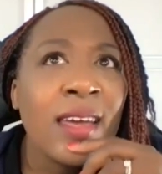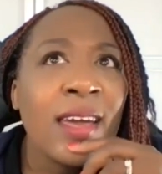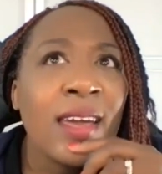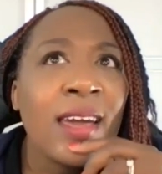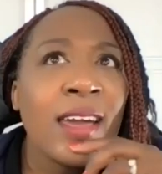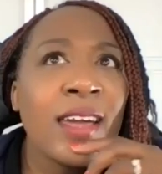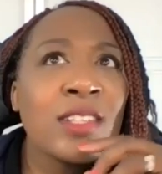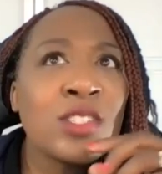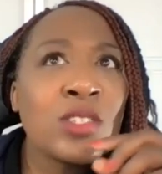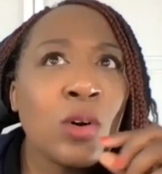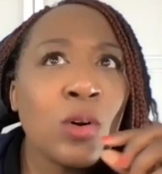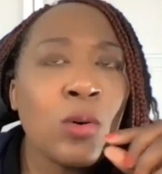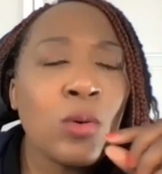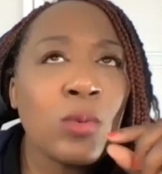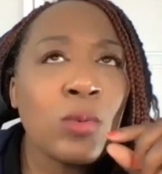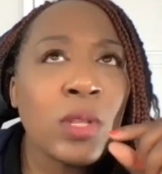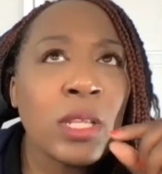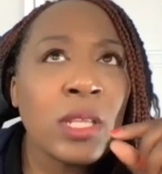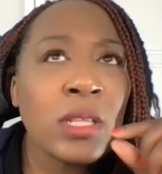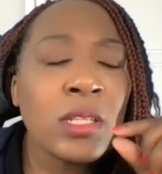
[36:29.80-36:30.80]
And
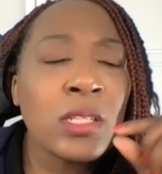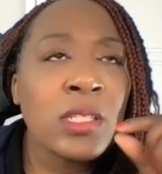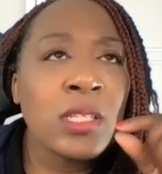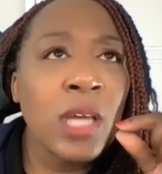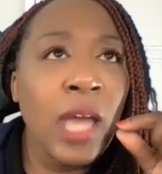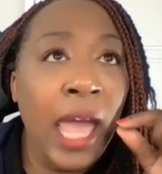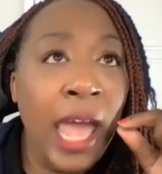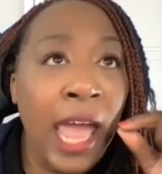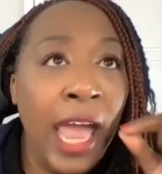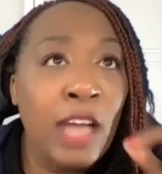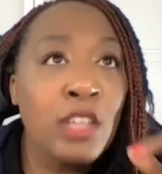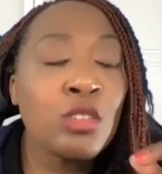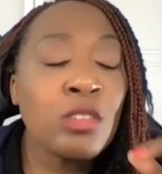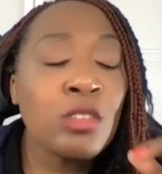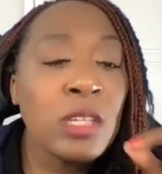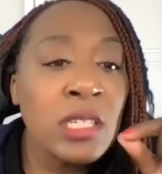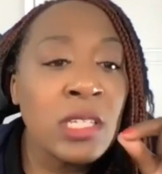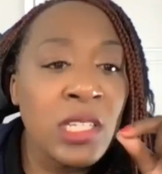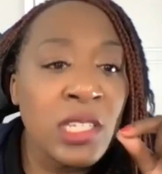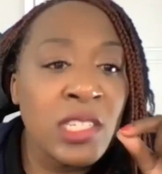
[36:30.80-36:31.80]
so to
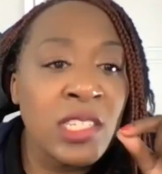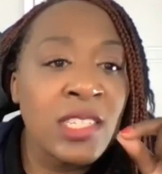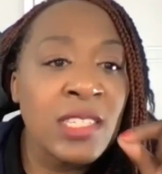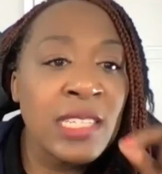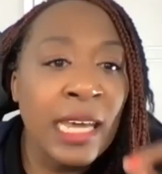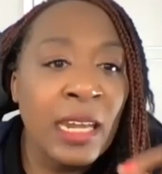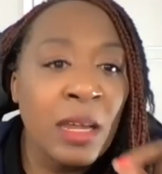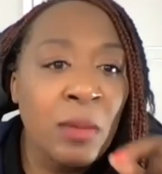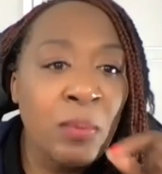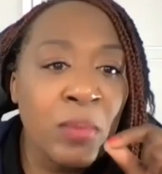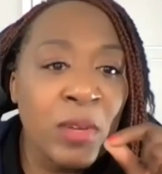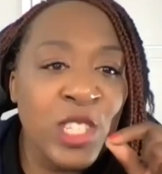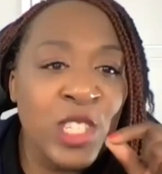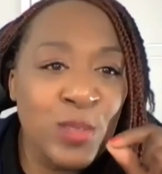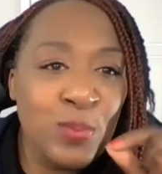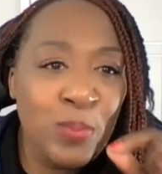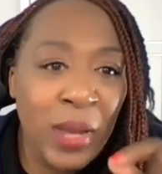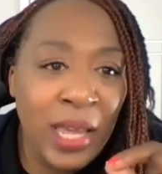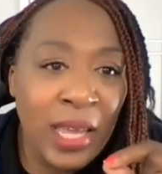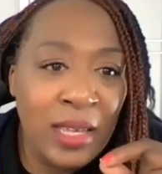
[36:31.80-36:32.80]
actually just set up a
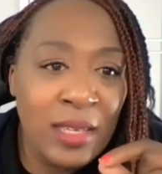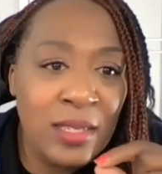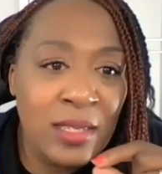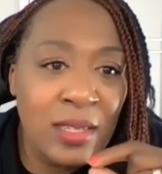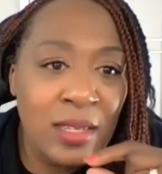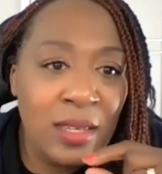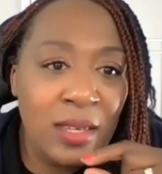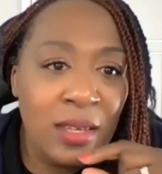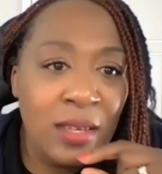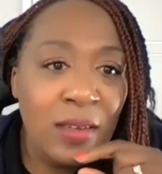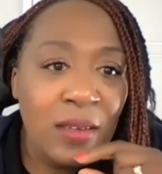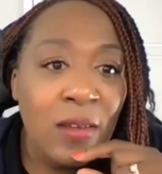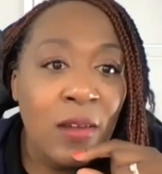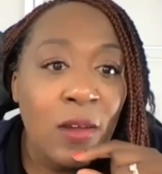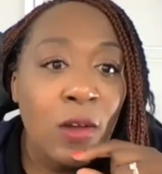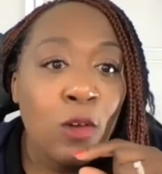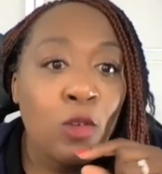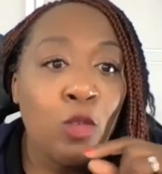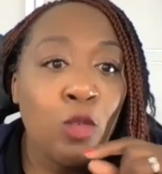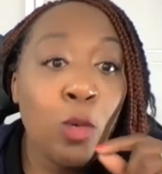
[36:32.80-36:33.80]
space
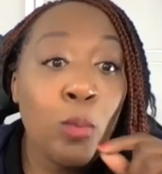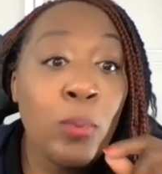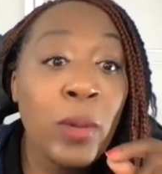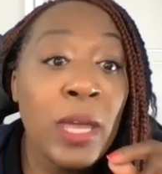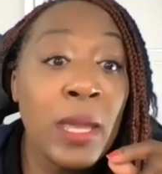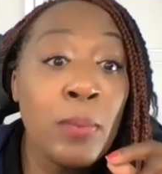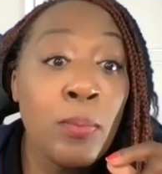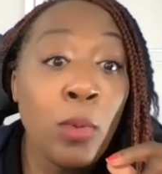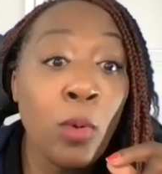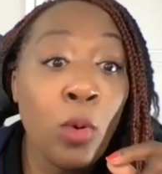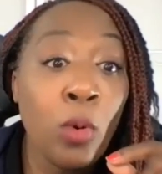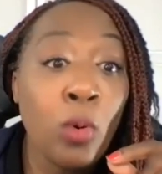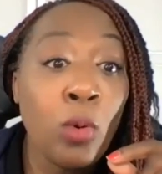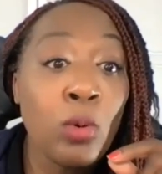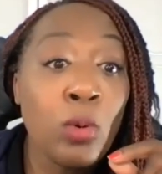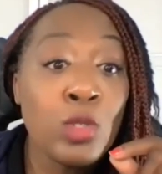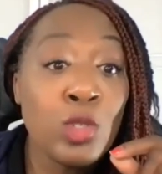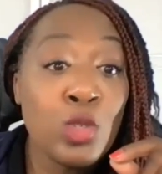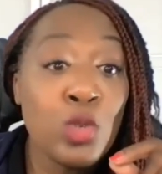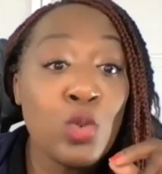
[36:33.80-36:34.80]
for people
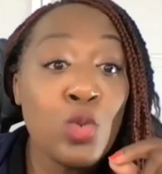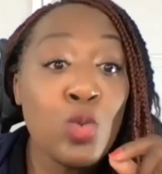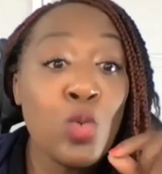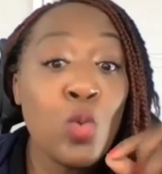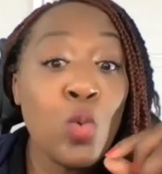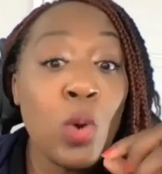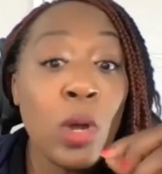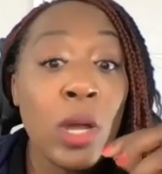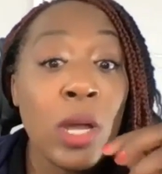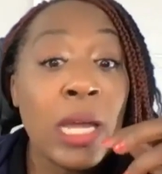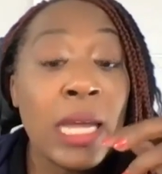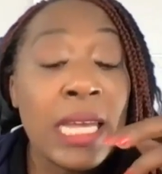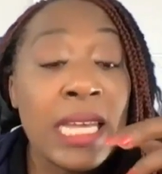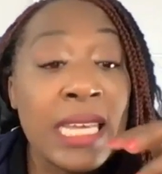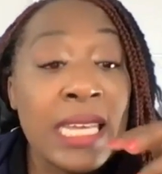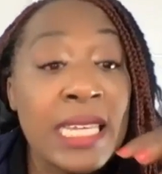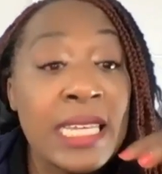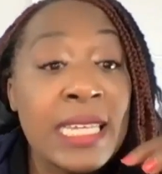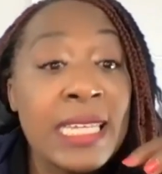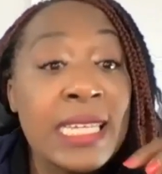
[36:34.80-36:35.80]
to
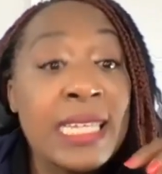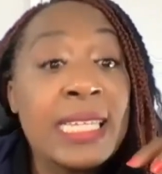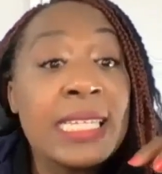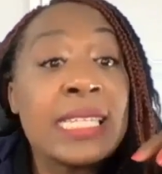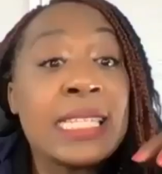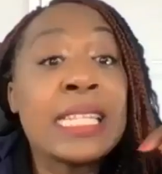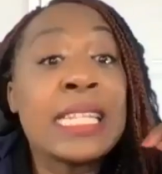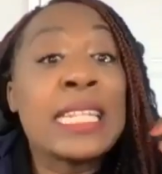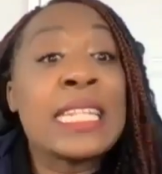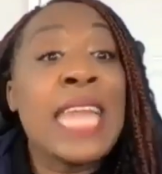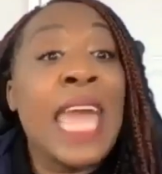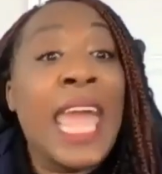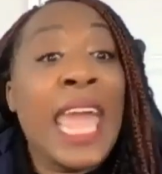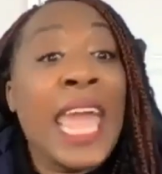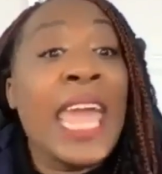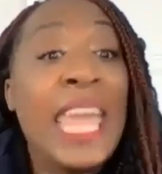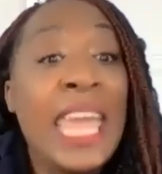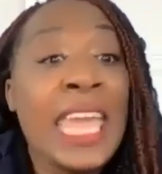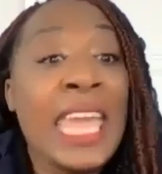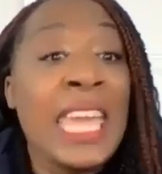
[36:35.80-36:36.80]

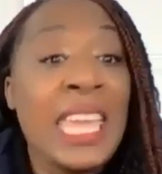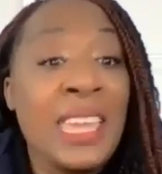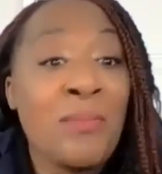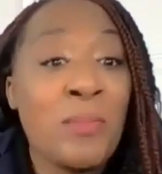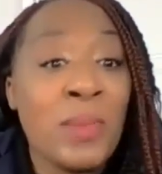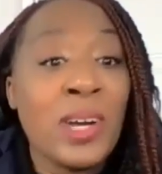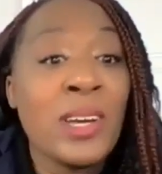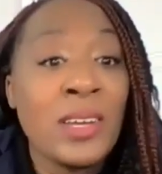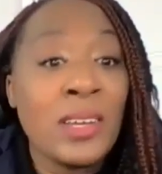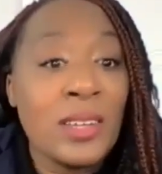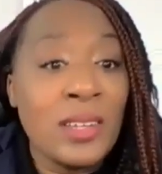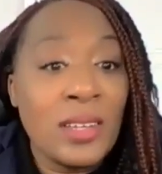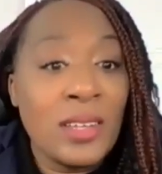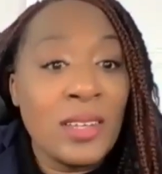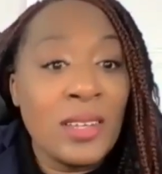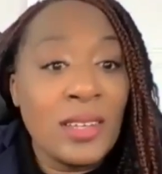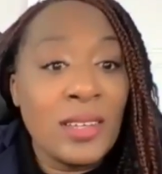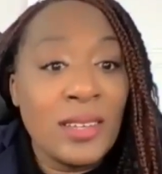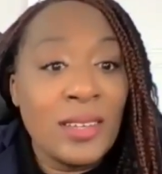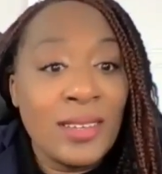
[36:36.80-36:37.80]
name
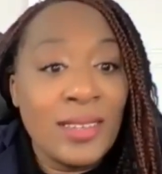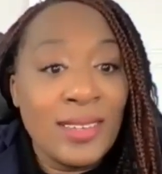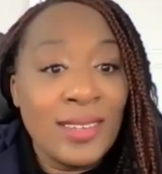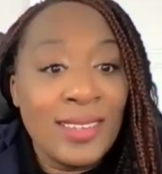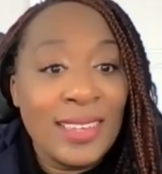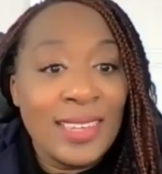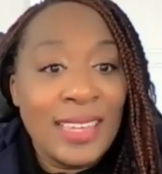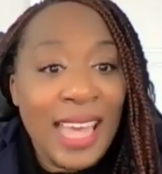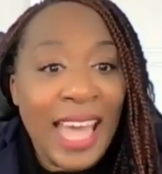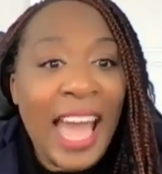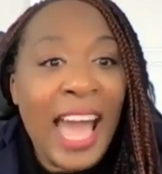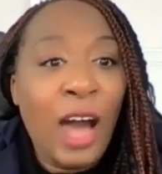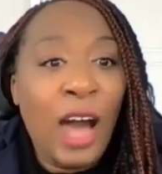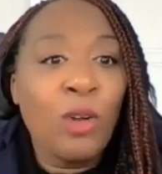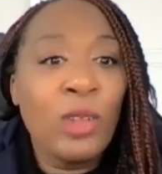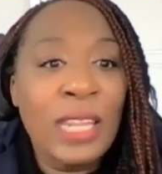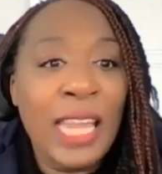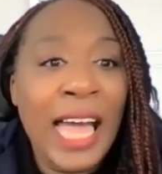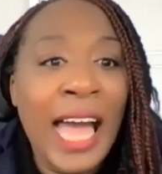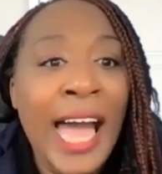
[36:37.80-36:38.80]

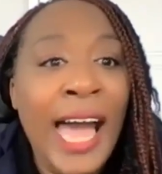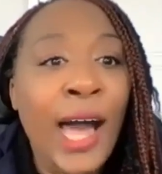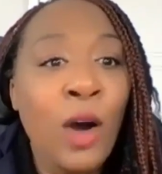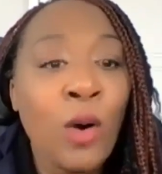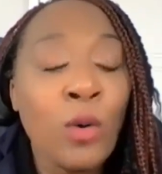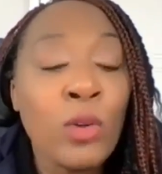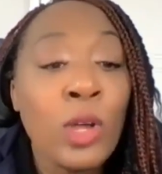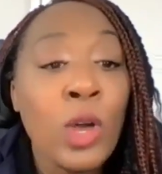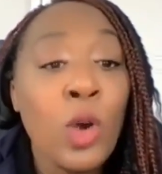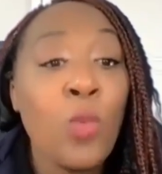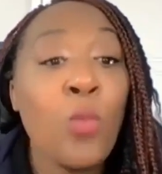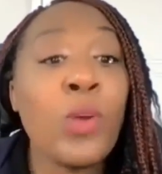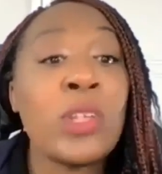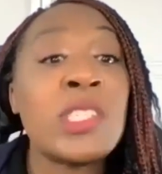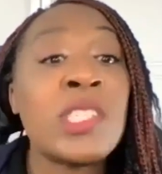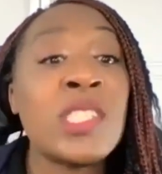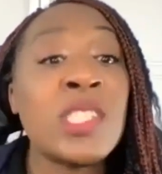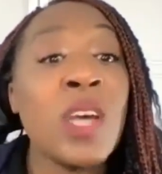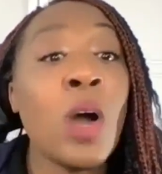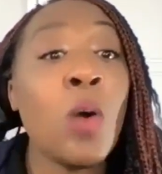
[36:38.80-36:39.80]
out loud with
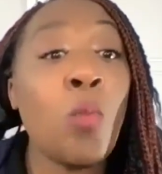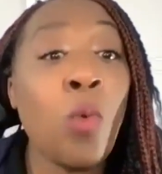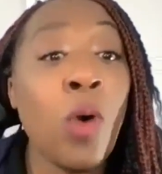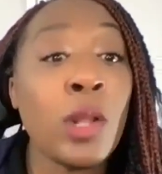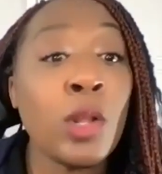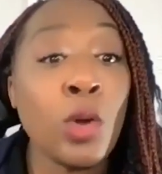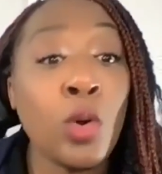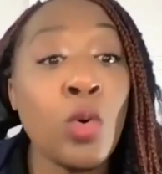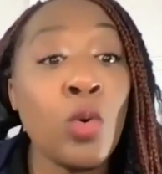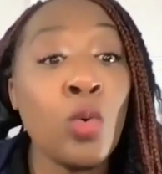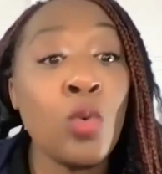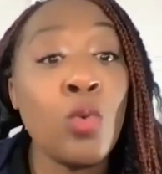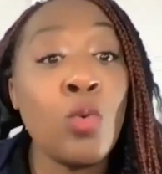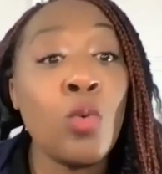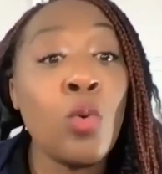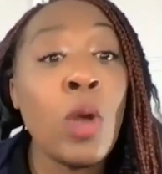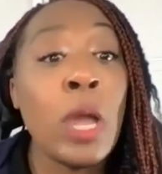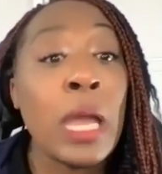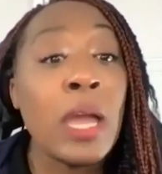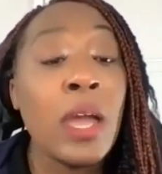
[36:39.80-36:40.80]
someone who
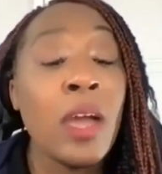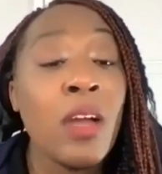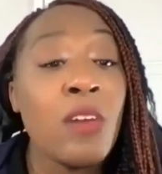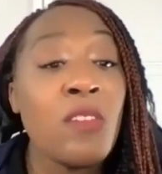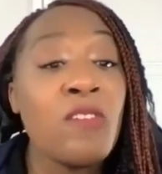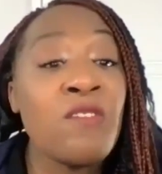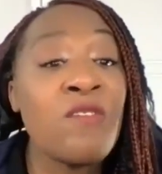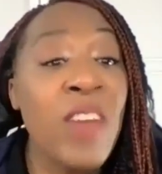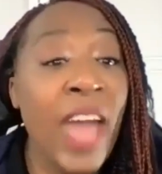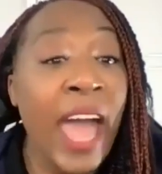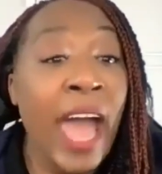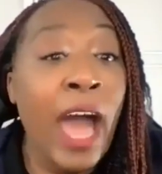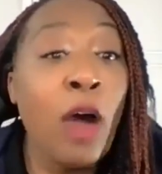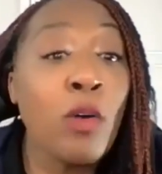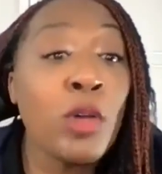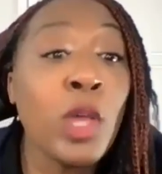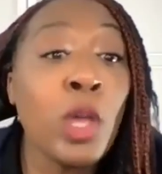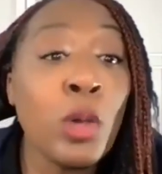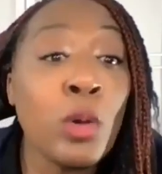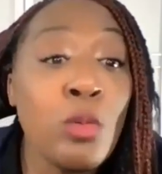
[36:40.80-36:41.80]

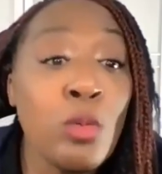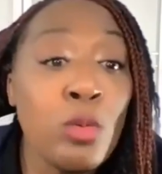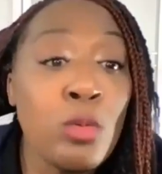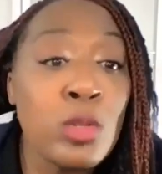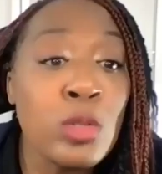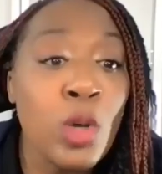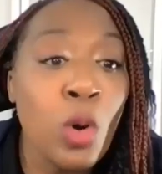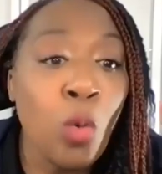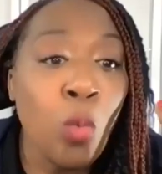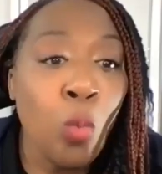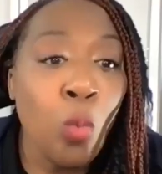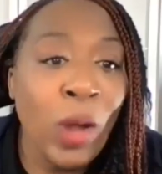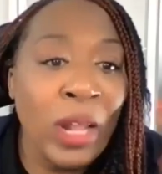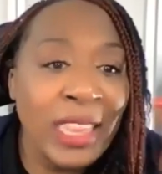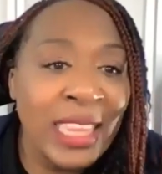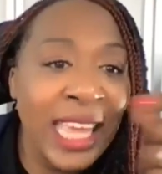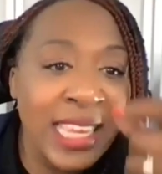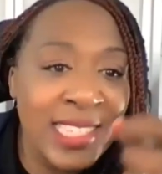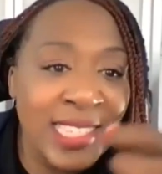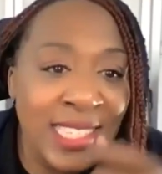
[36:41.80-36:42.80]
values what
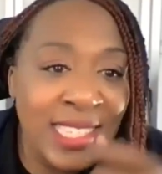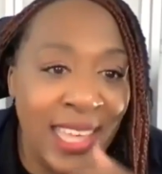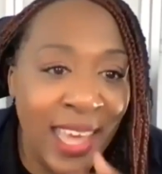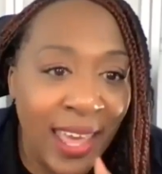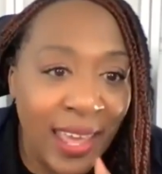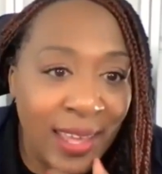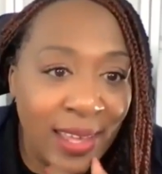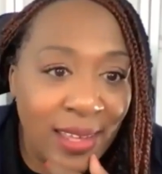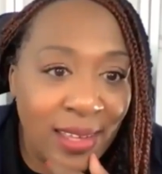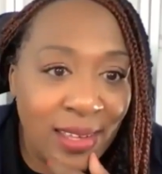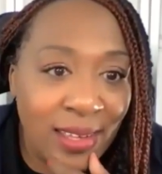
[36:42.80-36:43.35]
they say.